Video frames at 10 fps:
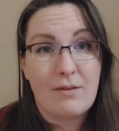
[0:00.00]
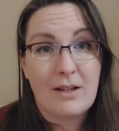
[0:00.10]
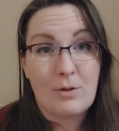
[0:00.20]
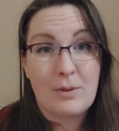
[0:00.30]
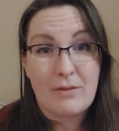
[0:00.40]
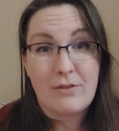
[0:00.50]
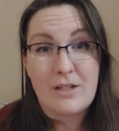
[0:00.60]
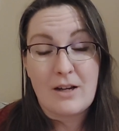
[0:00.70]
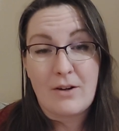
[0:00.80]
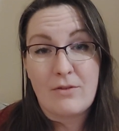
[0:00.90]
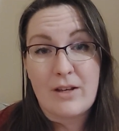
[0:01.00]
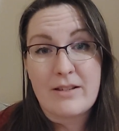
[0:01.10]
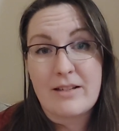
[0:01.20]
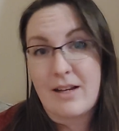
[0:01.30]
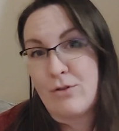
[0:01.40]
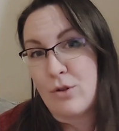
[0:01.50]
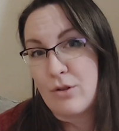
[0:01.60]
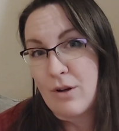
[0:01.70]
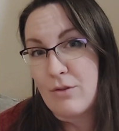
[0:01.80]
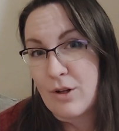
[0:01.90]
little bit of video of yesterday if you
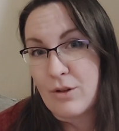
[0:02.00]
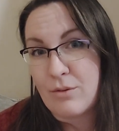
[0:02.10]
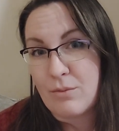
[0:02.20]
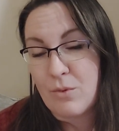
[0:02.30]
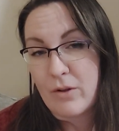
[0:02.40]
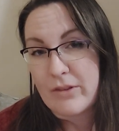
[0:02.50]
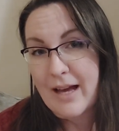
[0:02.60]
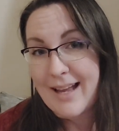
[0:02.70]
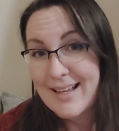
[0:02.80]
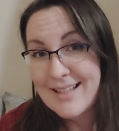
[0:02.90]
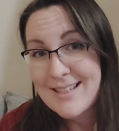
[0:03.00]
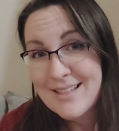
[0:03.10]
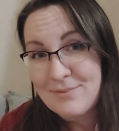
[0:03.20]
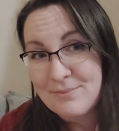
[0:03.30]
don't know what that is.